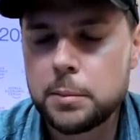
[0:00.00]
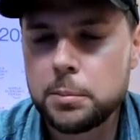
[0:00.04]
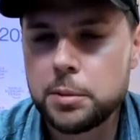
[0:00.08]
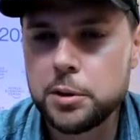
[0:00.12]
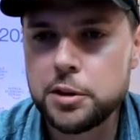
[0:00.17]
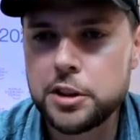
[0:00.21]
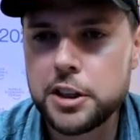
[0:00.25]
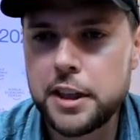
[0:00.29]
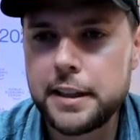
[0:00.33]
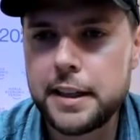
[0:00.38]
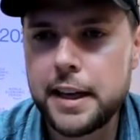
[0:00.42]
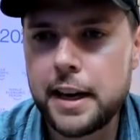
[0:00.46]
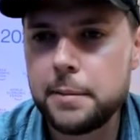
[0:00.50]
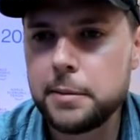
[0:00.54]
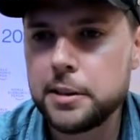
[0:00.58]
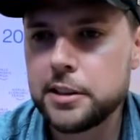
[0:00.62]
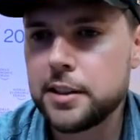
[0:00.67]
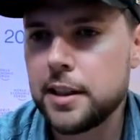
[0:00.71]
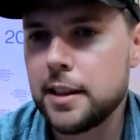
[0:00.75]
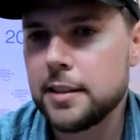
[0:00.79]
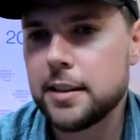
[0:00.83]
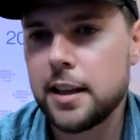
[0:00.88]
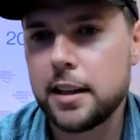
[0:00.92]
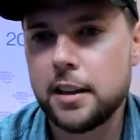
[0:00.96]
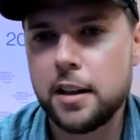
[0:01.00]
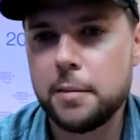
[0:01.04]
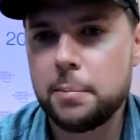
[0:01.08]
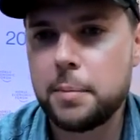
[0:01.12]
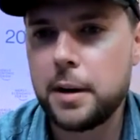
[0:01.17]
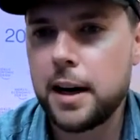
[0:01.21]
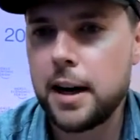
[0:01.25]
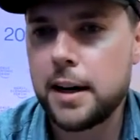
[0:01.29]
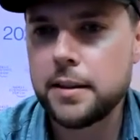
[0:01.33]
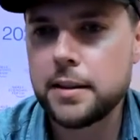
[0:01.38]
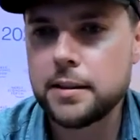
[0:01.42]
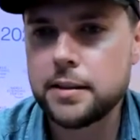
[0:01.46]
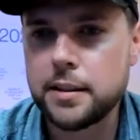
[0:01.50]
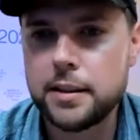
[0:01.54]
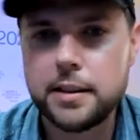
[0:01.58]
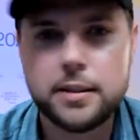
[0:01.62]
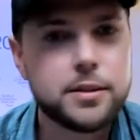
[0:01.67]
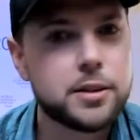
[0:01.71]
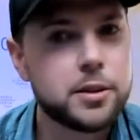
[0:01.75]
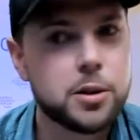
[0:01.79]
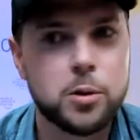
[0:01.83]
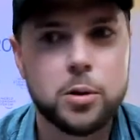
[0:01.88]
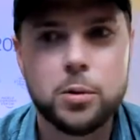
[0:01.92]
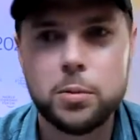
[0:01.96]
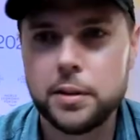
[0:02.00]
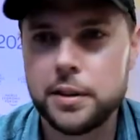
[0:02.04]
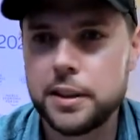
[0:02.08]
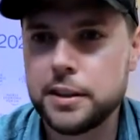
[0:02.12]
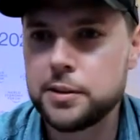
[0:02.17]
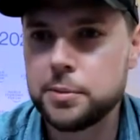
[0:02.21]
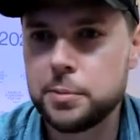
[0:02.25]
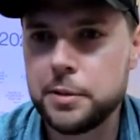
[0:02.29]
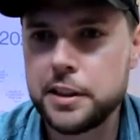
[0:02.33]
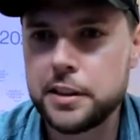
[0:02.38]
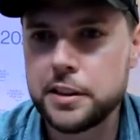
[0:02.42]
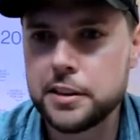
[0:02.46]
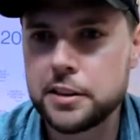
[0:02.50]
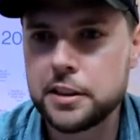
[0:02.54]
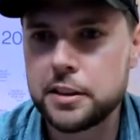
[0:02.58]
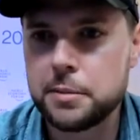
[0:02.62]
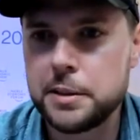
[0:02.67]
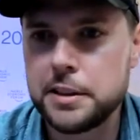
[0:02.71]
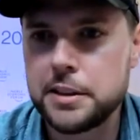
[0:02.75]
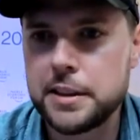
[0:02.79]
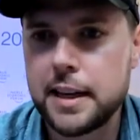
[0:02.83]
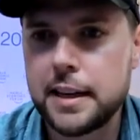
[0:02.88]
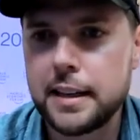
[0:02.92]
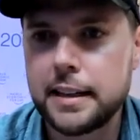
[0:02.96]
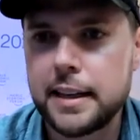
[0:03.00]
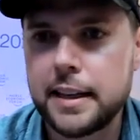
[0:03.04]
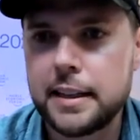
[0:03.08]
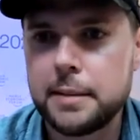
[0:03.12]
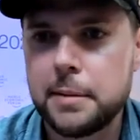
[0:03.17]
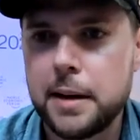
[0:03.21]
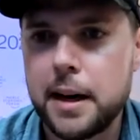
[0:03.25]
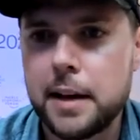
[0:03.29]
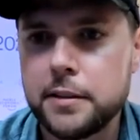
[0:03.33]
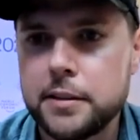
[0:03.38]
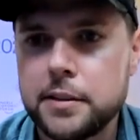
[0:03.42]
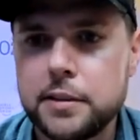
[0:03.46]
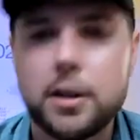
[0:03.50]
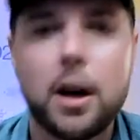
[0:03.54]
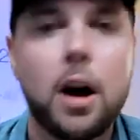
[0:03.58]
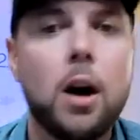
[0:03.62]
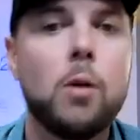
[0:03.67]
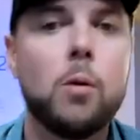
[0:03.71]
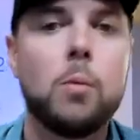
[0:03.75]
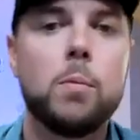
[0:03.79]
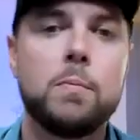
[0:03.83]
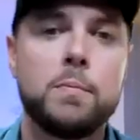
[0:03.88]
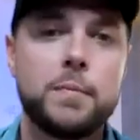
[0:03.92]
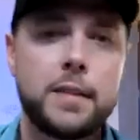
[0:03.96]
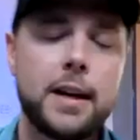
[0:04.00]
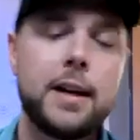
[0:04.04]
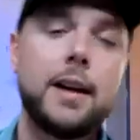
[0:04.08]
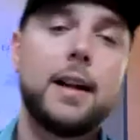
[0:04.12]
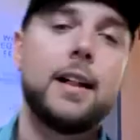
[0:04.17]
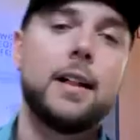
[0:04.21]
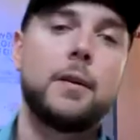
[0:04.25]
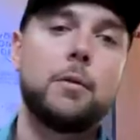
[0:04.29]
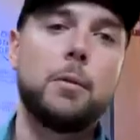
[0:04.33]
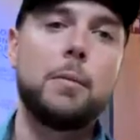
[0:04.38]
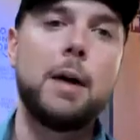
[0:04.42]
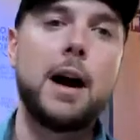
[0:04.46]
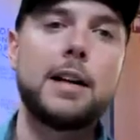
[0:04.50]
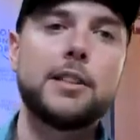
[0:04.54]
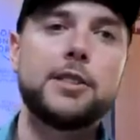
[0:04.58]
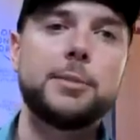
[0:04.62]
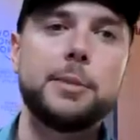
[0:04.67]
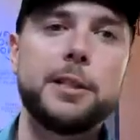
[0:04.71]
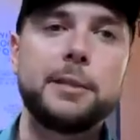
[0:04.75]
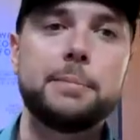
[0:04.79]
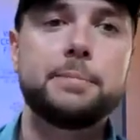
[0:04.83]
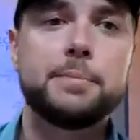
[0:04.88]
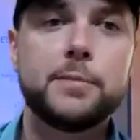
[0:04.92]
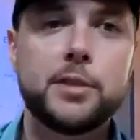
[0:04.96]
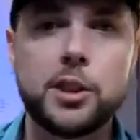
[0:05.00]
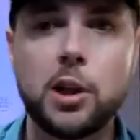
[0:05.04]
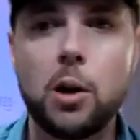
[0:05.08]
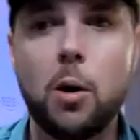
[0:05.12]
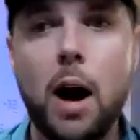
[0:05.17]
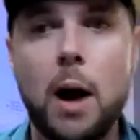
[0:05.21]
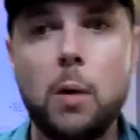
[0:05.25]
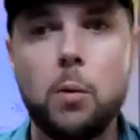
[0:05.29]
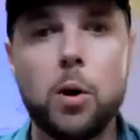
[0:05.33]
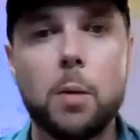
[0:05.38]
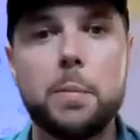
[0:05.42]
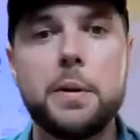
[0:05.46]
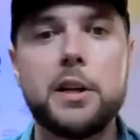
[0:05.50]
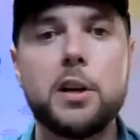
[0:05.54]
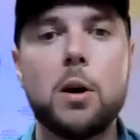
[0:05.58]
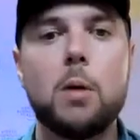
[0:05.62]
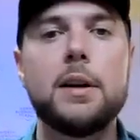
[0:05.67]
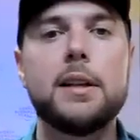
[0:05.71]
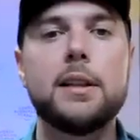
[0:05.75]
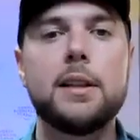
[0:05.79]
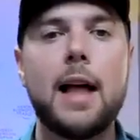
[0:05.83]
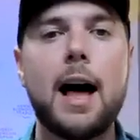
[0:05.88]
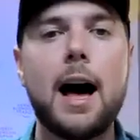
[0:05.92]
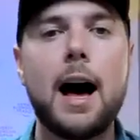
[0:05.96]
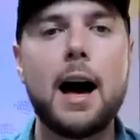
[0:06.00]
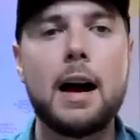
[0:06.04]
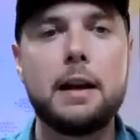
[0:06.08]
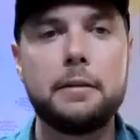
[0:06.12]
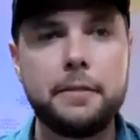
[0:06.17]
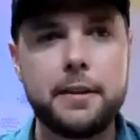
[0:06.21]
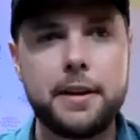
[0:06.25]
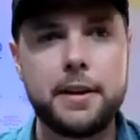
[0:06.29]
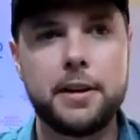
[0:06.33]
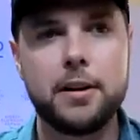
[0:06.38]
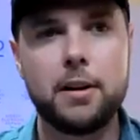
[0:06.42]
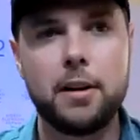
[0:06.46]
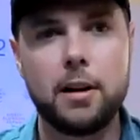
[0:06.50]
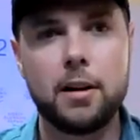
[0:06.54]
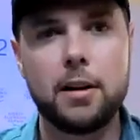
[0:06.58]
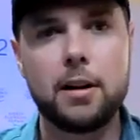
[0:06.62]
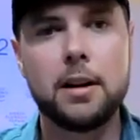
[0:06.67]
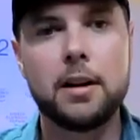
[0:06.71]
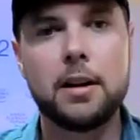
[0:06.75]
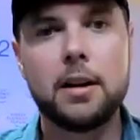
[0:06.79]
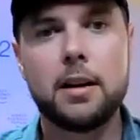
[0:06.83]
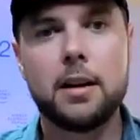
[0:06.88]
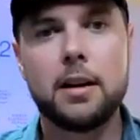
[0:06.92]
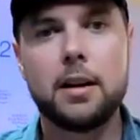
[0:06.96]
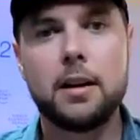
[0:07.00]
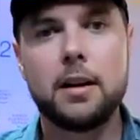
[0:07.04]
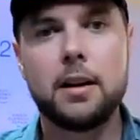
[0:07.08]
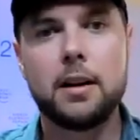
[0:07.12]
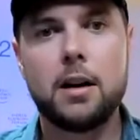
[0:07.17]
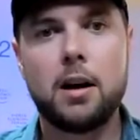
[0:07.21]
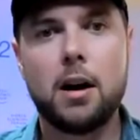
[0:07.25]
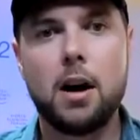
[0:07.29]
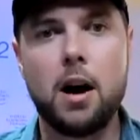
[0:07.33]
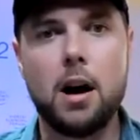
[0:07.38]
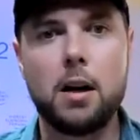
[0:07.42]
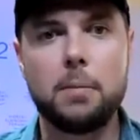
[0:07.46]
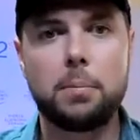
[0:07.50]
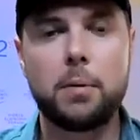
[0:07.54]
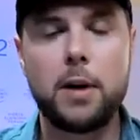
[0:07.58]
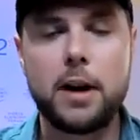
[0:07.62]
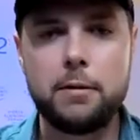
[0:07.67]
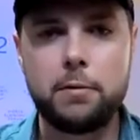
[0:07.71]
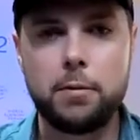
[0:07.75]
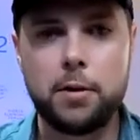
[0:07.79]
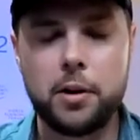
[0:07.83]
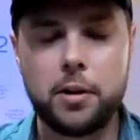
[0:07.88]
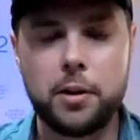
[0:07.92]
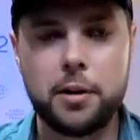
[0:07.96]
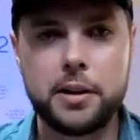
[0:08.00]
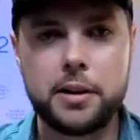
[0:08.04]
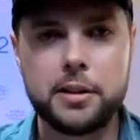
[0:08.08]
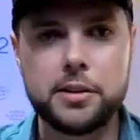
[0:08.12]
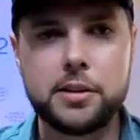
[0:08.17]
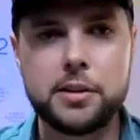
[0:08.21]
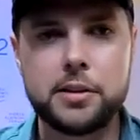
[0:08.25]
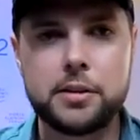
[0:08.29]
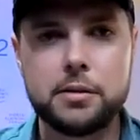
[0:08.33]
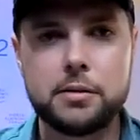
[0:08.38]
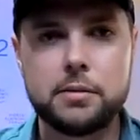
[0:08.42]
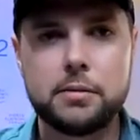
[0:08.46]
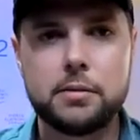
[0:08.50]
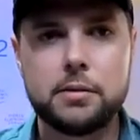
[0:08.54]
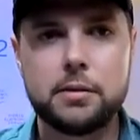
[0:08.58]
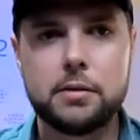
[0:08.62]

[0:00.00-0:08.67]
Blue Jay Gaming says, I love behind the scenes. Cool. Well, this week is going to be dedicated behind the scenes. Oh, reminds me. So I will be going live here on Brave Wilderness